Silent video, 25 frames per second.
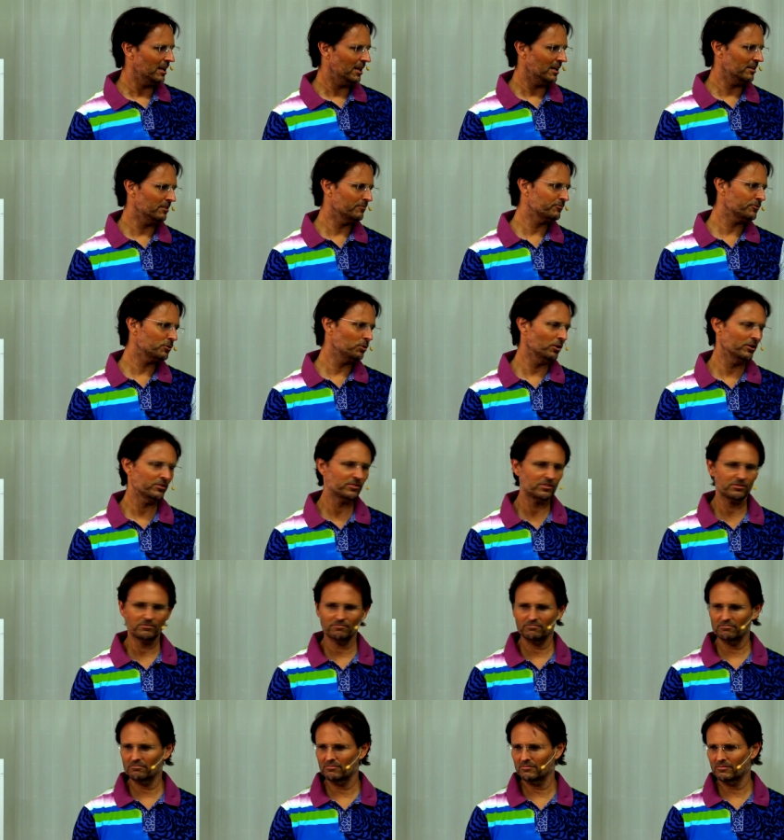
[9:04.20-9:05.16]
And of
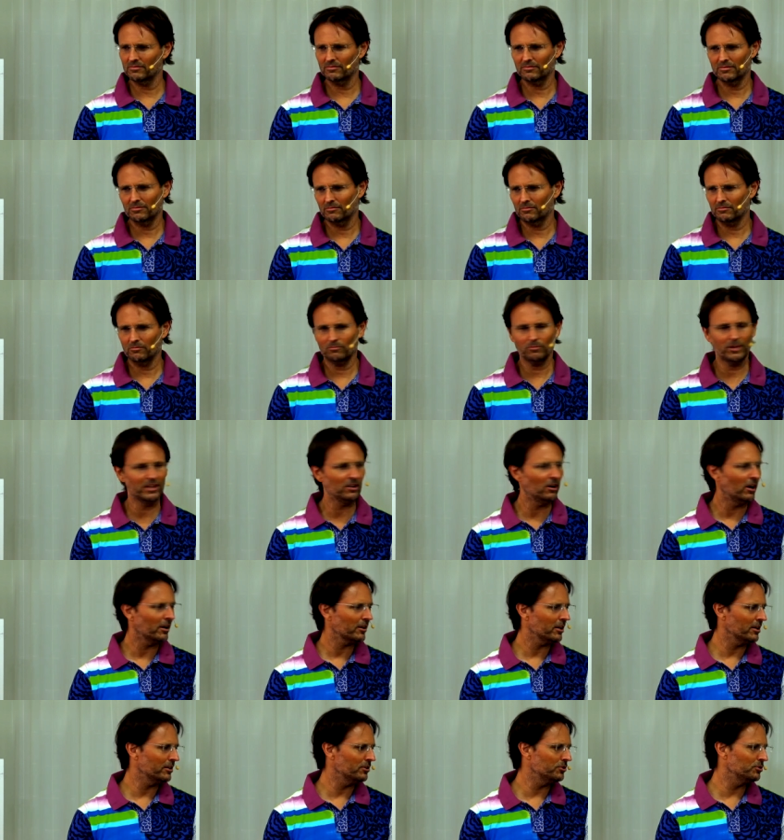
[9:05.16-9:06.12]
course, we're
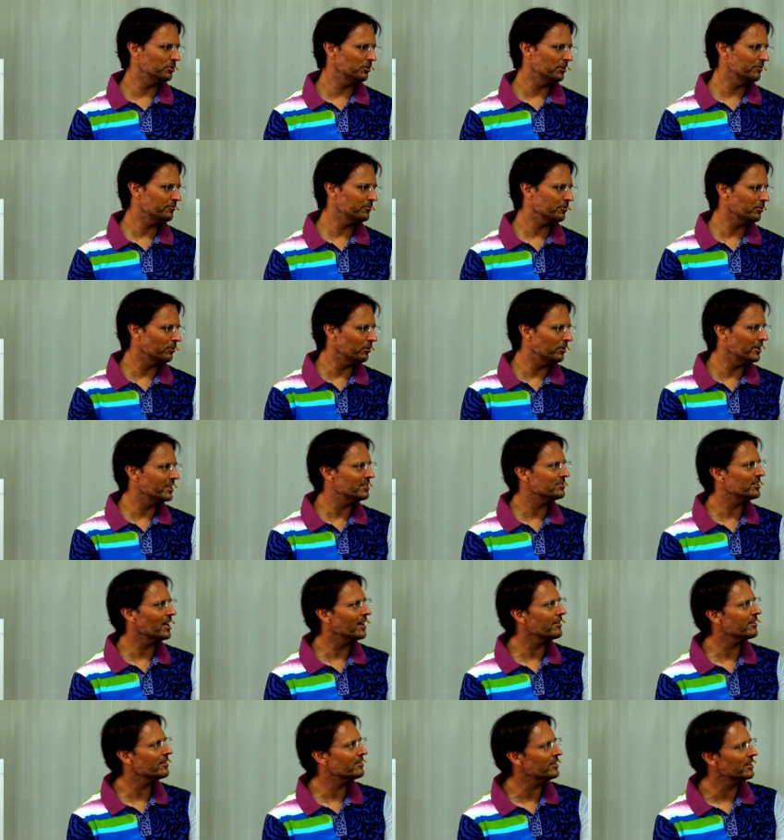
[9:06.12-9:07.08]
not going to do it for all these
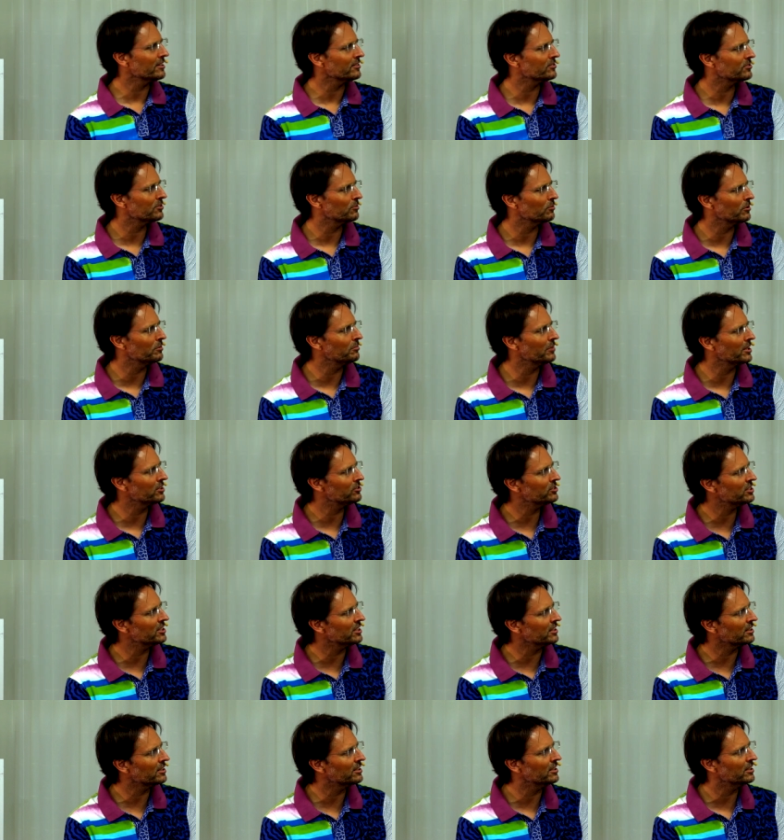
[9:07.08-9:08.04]
other things that we're
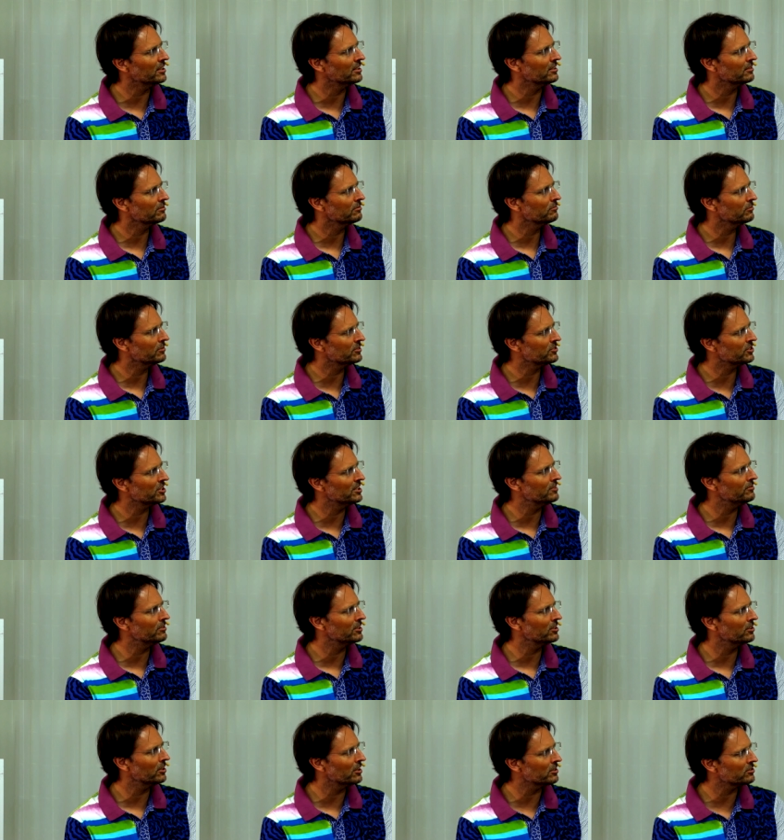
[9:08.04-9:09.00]
mentioning here
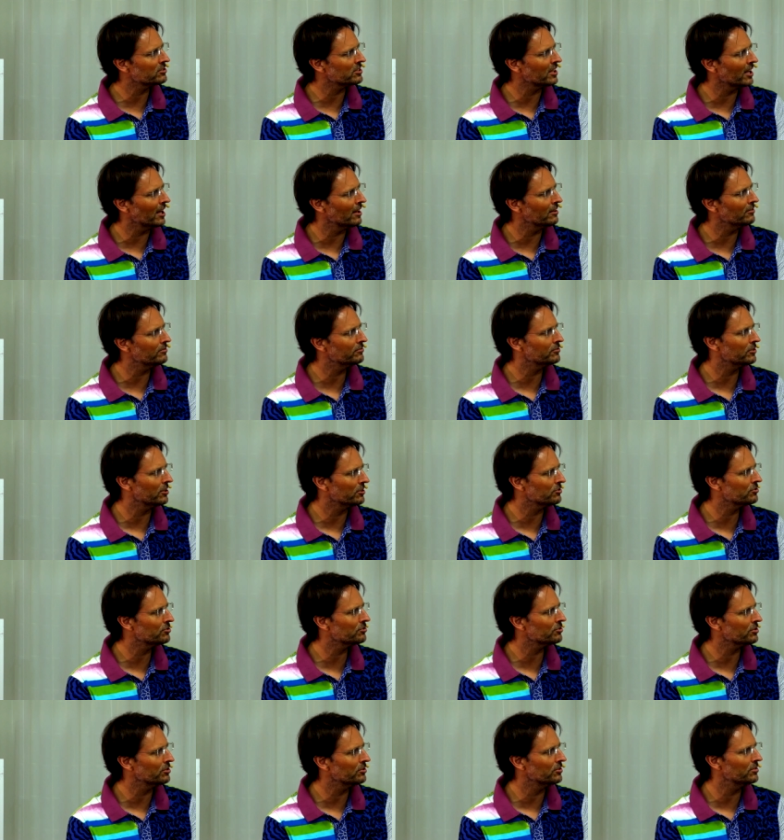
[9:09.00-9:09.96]
receiving God's love,
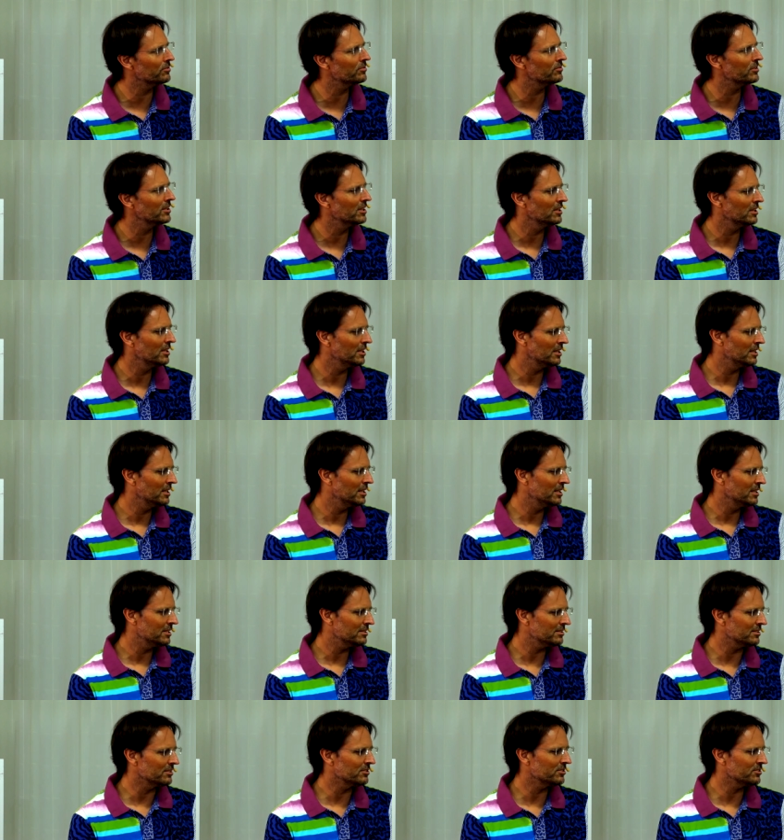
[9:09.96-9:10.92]
God's truth,
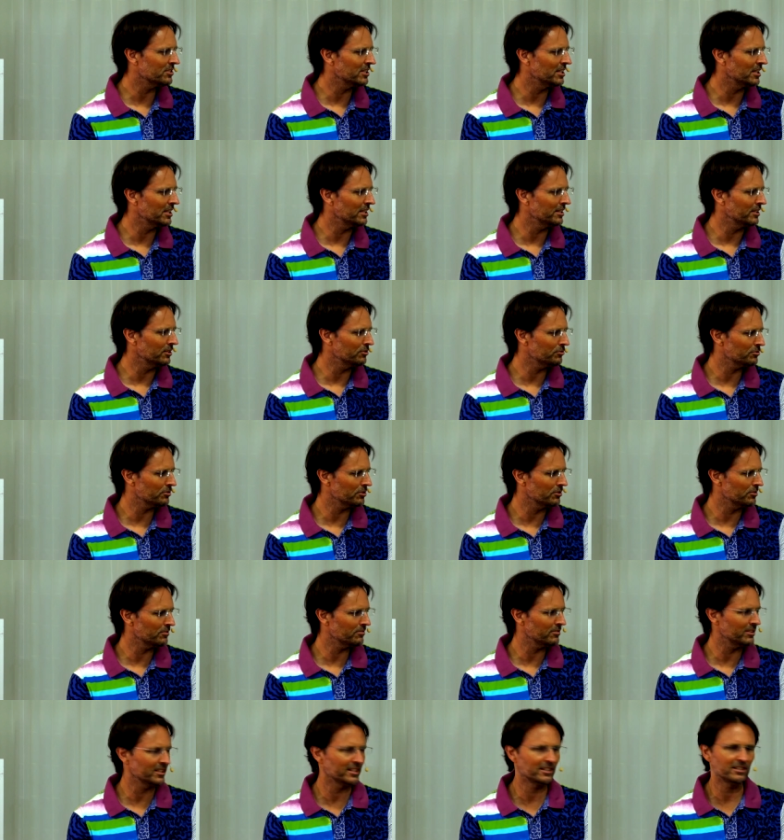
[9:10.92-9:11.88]
sincerely and
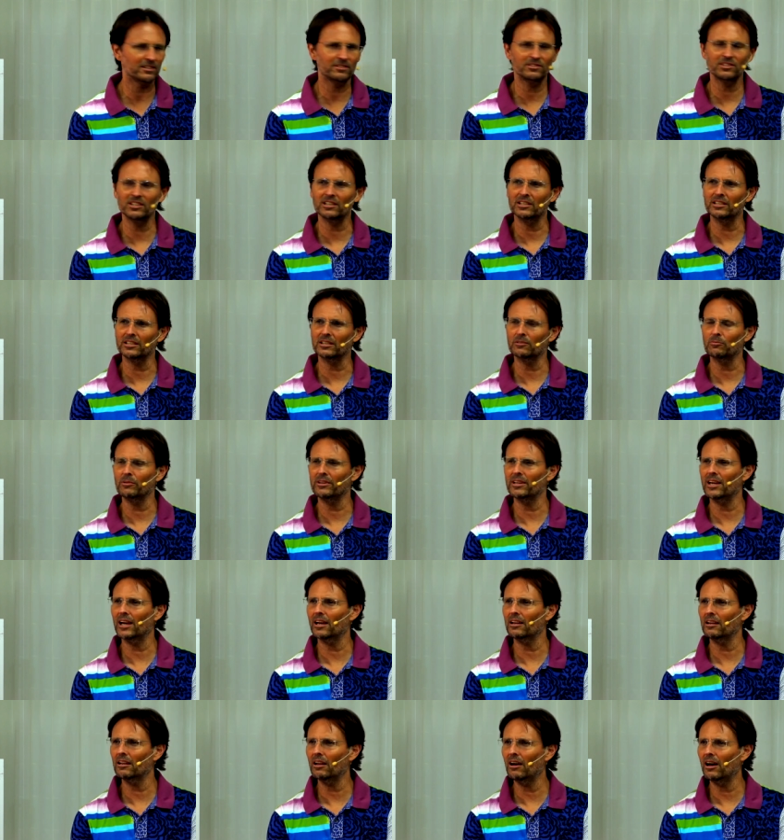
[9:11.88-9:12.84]
truthfully dealing with
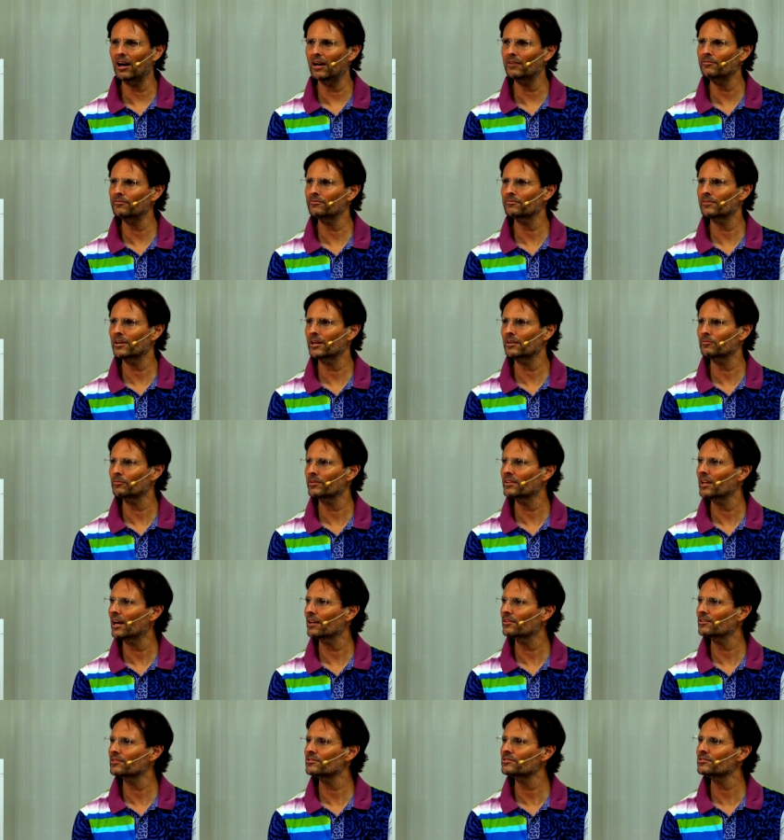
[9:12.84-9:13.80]
our life and with
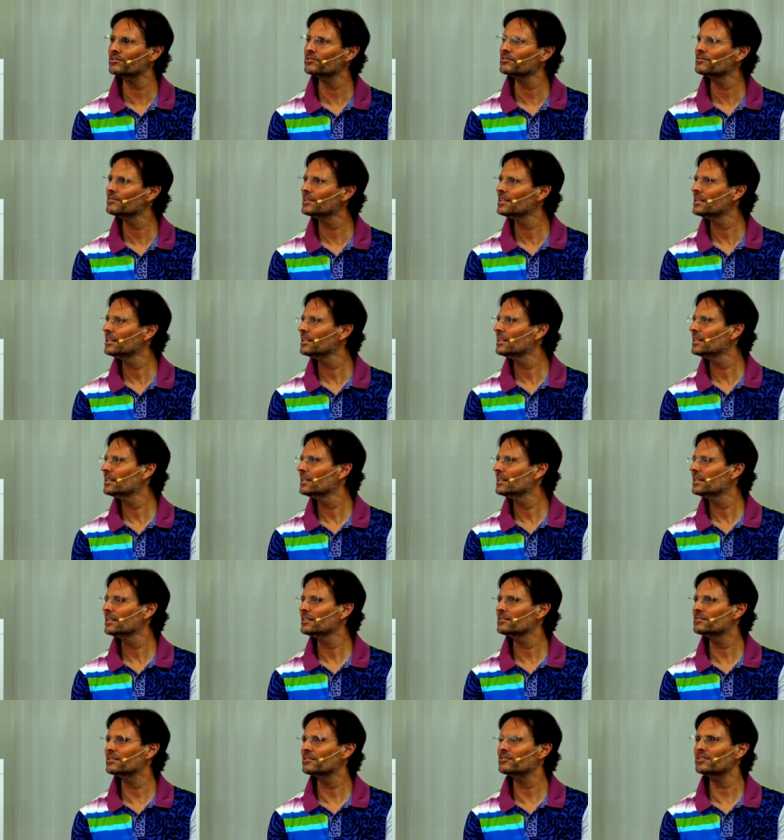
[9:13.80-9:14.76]
others,
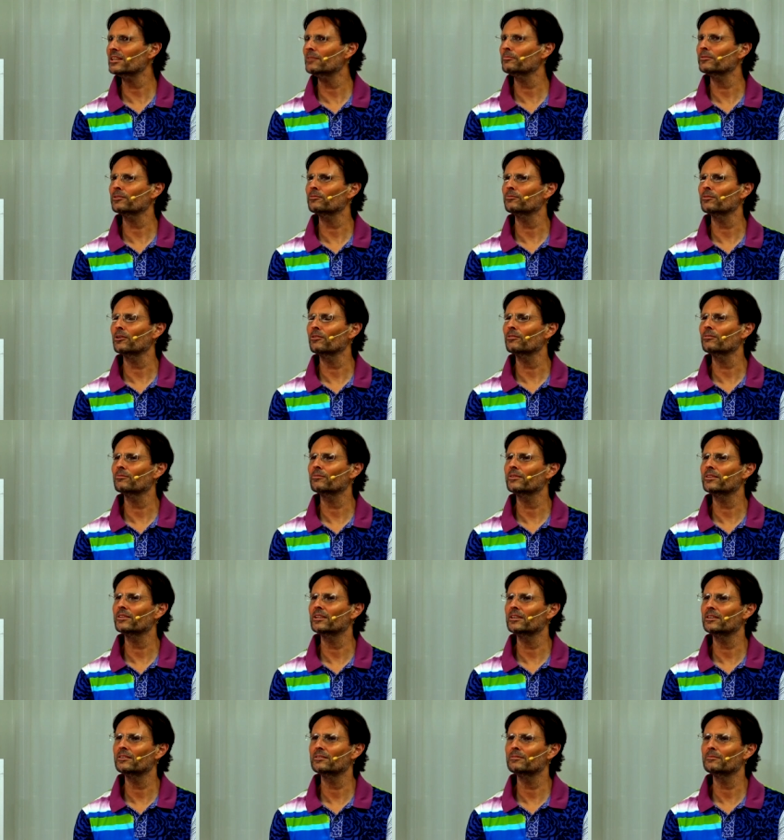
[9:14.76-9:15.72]
is there something wrong
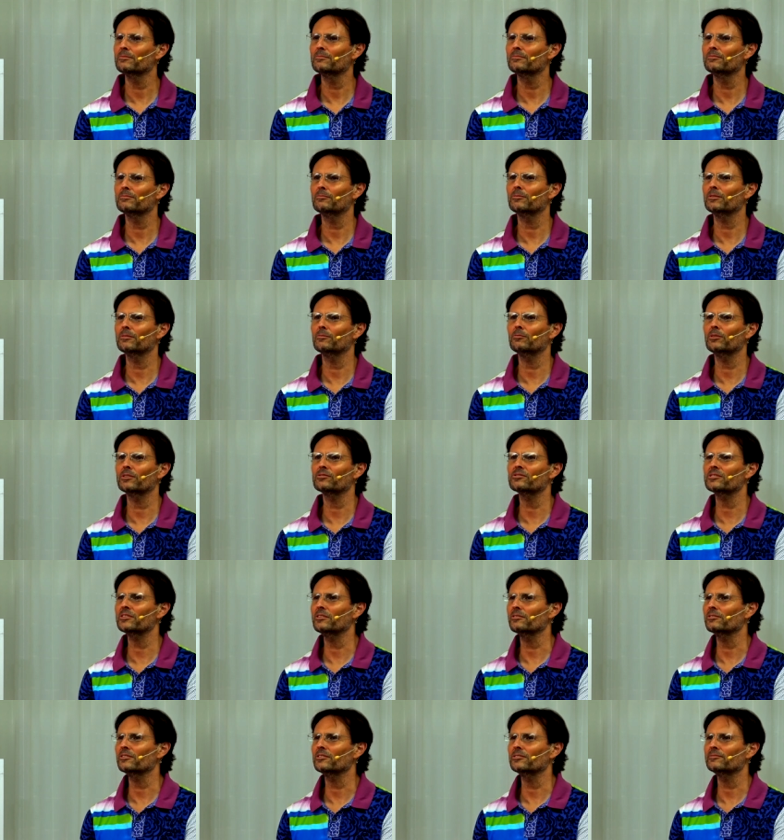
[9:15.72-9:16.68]
with her? What's
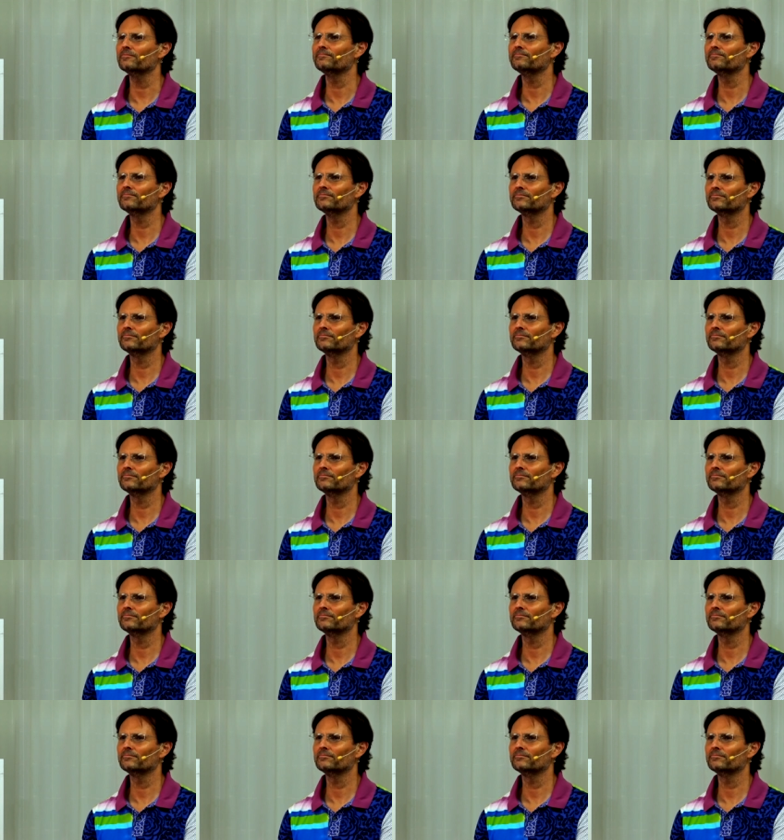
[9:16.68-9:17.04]
going on?